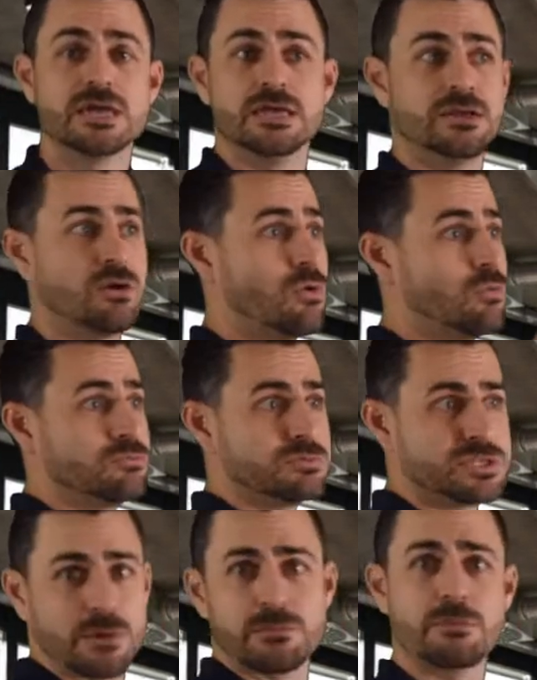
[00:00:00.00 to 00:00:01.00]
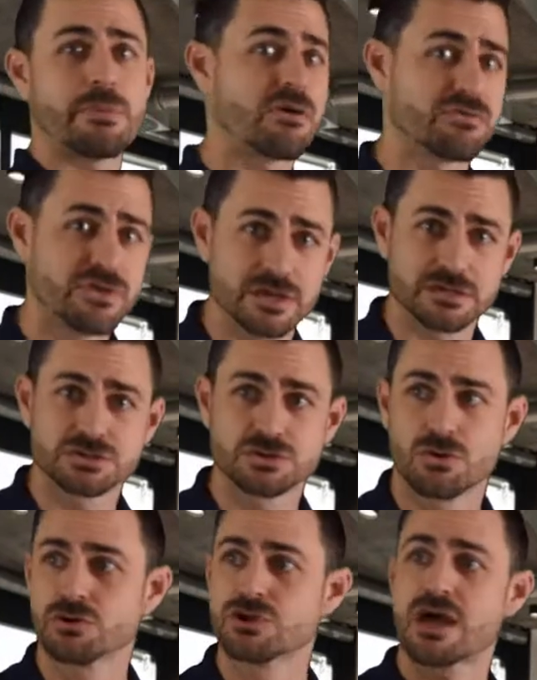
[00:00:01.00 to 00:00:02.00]
Tell me about this.
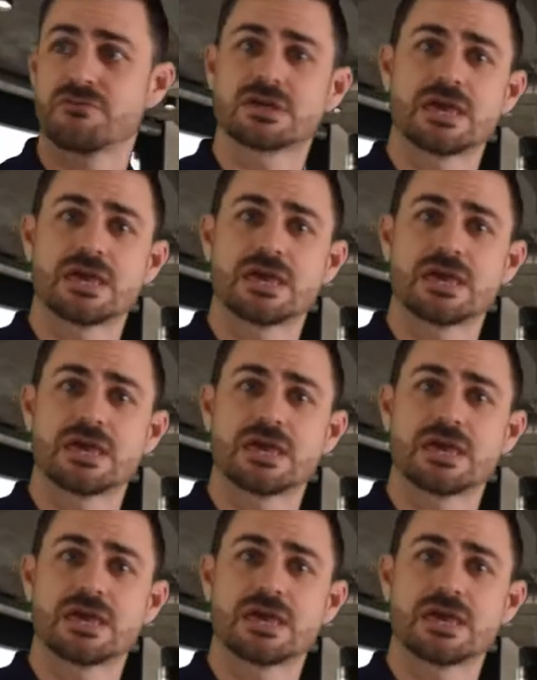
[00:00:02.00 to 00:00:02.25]
Or you have a